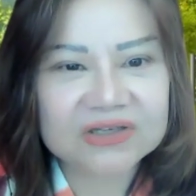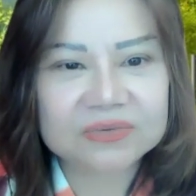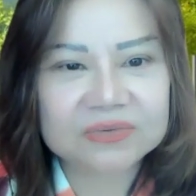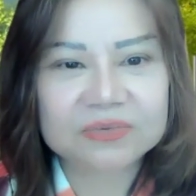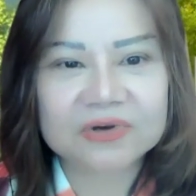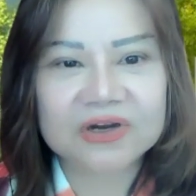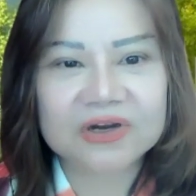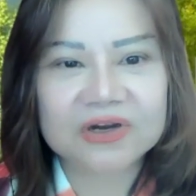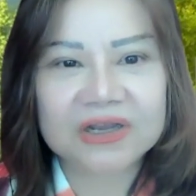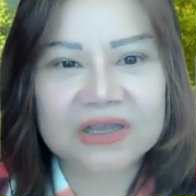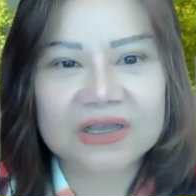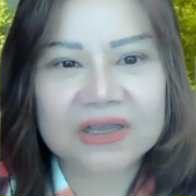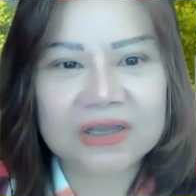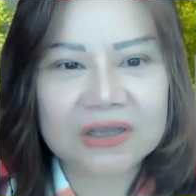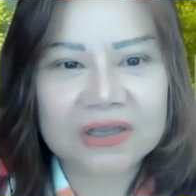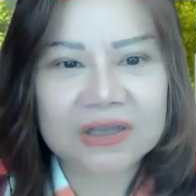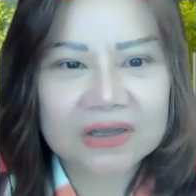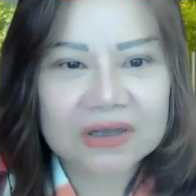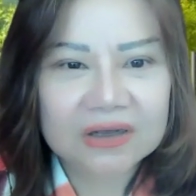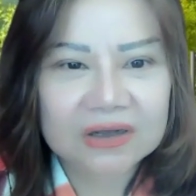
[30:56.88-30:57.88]
Sainsbury,
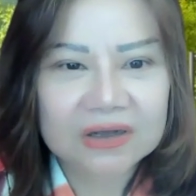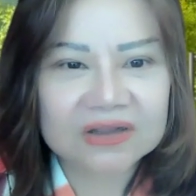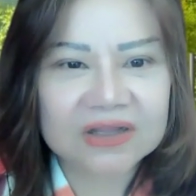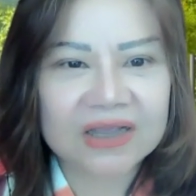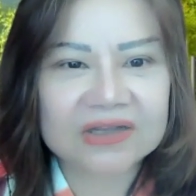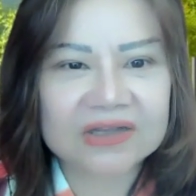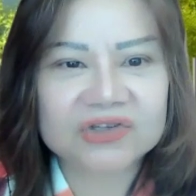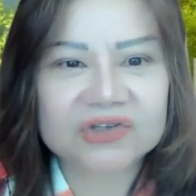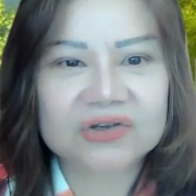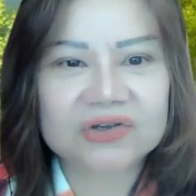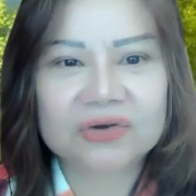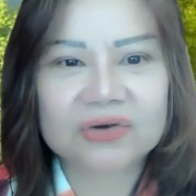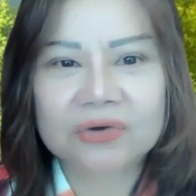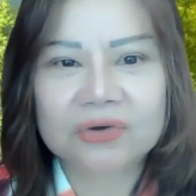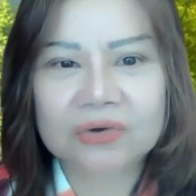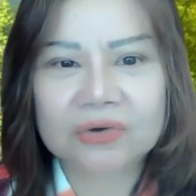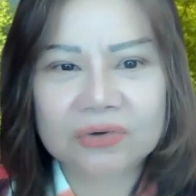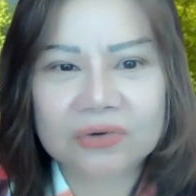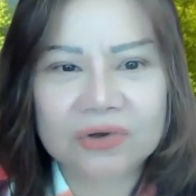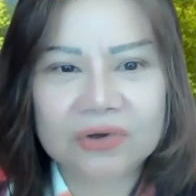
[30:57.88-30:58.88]

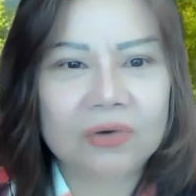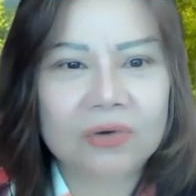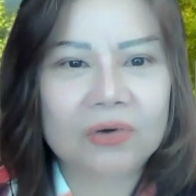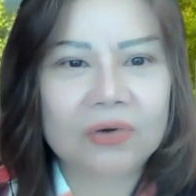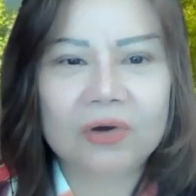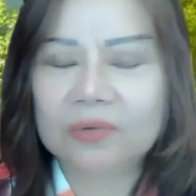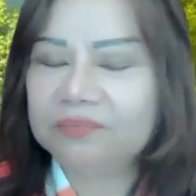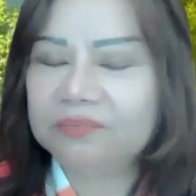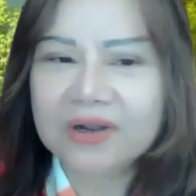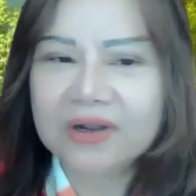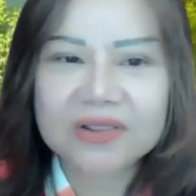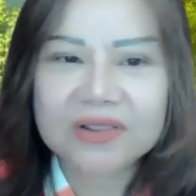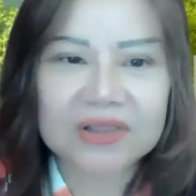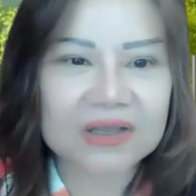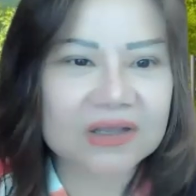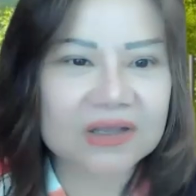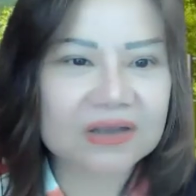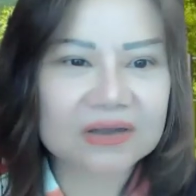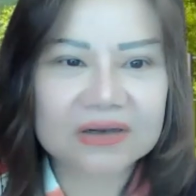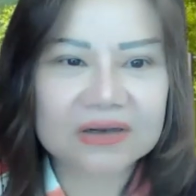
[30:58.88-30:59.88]
Tesco, Co-op,
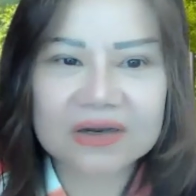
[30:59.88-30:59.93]
nothing.